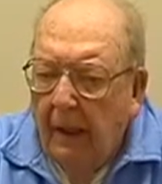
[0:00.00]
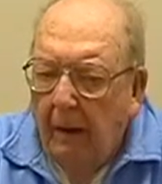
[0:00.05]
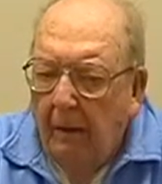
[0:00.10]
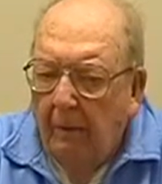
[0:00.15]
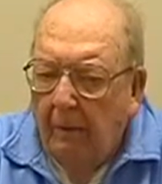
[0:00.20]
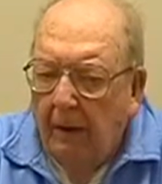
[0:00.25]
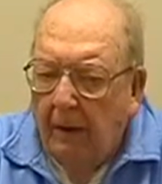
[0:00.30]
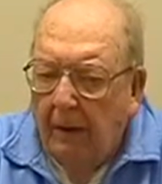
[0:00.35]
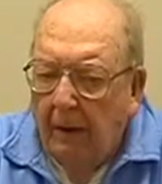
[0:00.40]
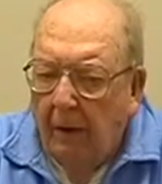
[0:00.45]

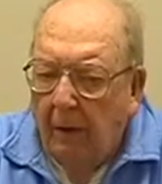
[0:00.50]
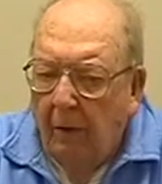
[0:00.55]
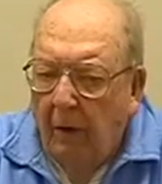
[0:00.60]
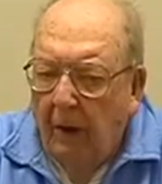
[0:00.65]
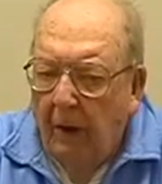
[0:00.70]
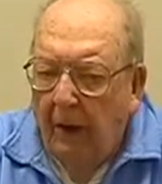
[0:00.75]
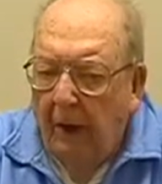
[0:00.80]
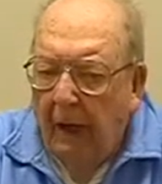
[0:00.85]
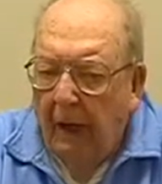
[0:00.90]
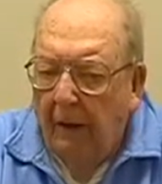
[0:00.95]
but the
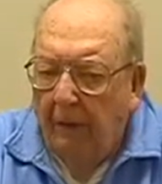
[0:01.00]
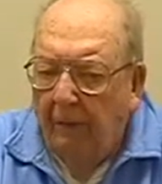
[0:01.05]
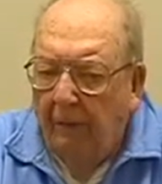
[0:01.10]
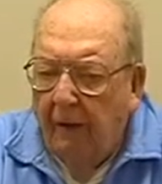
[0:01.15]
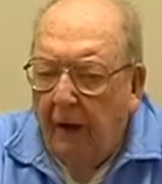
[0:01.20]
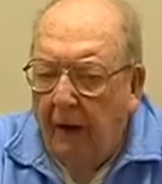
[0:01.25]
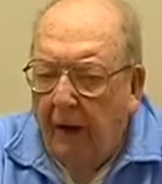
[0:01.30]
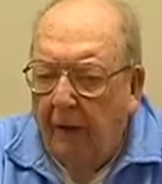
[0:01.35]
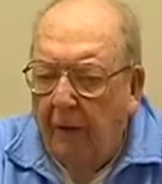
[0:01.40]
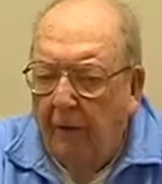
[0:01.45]
one had
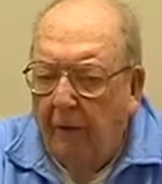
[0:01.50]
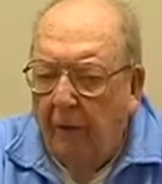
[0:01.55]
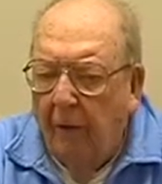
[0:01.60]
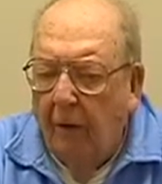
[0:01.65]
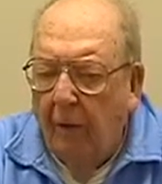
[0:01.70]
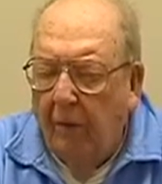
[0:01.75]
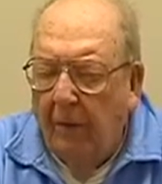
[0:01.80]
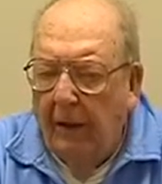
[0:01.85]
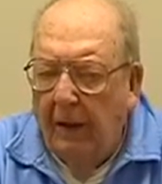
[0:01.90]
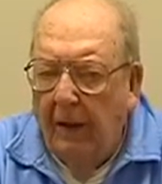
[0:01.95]
fired a
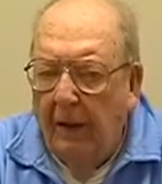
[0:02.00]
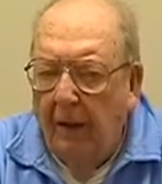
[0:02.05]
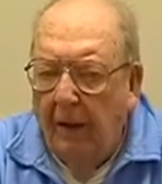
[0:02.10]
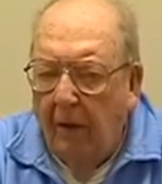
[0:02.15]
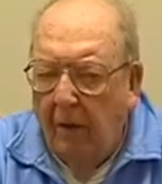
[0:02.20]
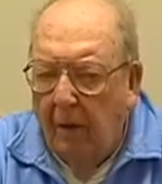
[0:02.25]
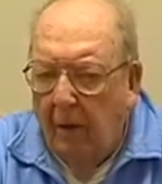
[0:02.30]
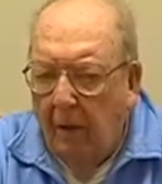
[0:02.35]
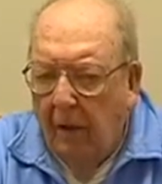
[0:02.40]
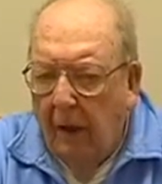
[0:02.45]

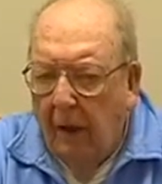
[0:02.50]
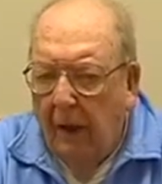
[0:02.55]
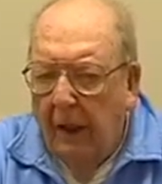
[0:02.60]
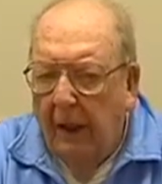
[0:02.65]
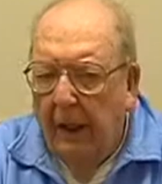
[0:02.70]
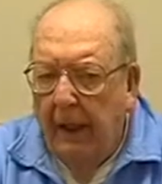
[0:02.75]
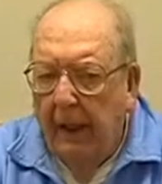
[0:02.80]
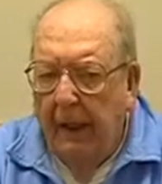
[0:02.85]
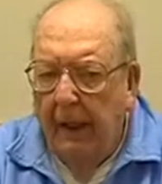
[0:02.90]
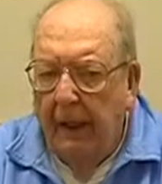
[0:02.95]
torpedo
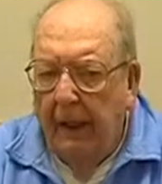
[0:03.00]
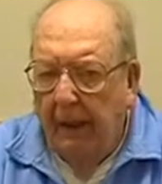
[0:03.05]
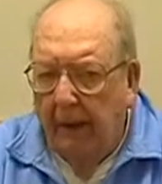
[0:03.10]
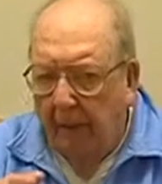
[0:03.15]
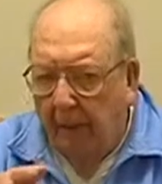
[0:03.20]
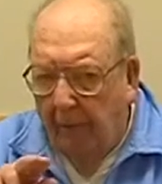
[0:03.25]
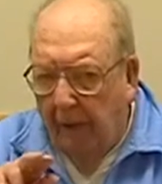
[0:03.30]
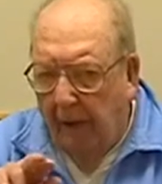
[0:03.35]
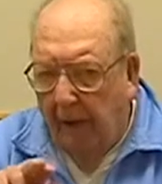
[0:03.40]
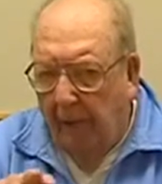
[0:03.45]
and
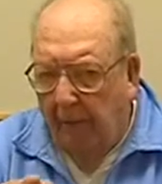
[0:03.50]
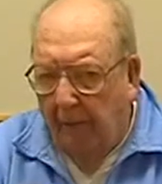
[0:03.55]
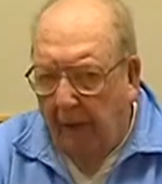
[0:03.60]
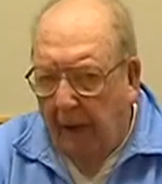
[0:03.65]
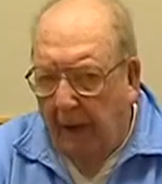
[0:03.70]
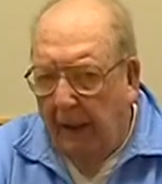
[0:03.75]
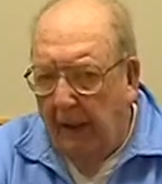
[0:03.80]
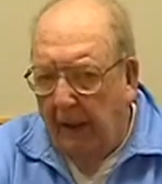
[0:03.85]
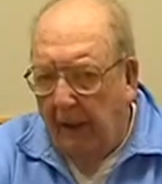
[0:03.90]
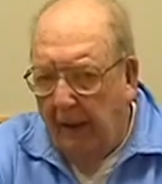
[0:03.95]
it went
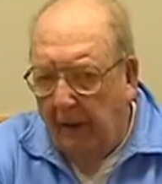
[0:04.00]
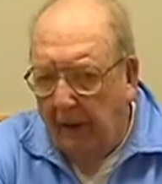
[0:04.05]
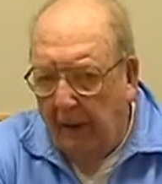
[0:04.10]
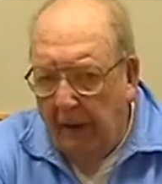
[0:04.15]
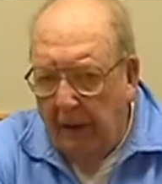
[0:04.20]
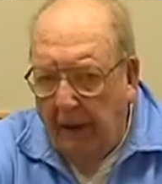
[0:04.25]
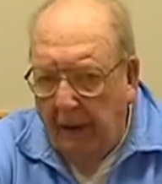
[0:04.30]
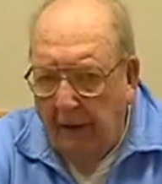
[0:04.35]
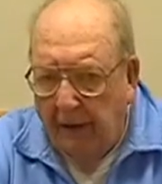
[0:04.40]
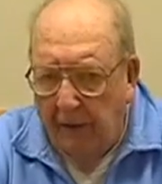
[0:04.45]
right
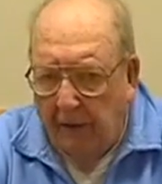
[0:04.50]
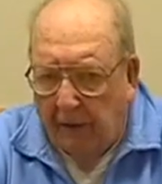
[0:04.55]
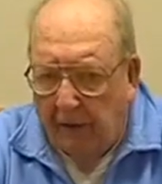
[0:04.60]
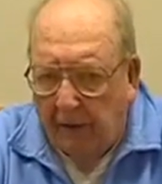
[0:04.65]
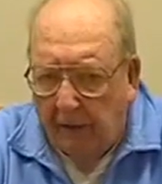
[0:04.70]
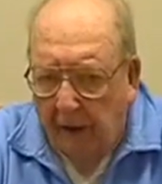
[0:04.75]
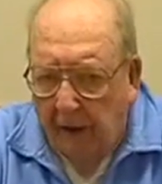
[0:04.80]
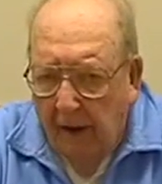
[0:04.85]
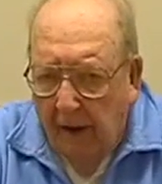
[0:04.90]
underneath us,